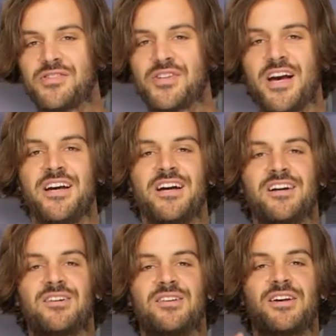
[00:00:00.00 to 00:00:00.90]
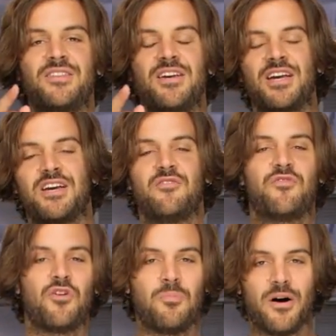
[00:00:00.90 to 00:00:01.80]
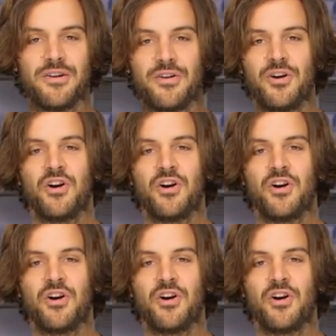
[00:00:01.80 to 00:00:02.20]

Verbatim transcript: to say, click the info button.